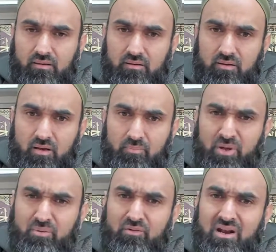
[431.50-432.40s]
bit
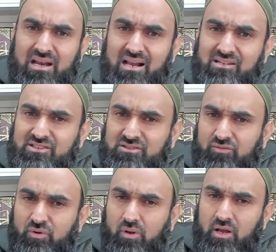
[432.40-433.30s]
of analysis of your
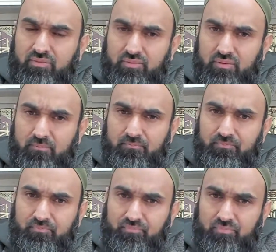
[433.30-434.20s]
life
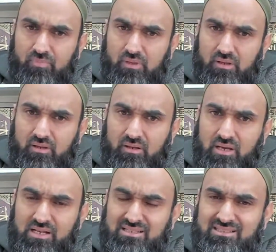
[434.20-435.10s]

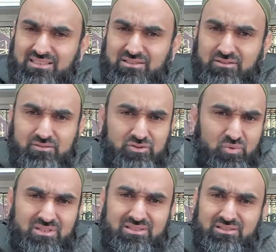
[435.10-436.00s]
and just do a
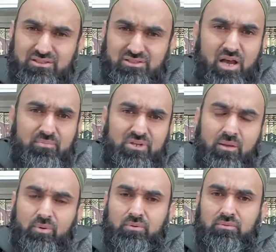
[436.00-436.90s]

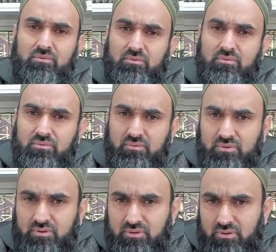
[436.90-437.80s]
timetable.
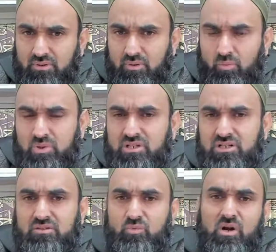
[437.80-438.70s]
What
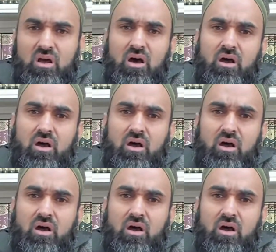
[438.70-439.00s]
are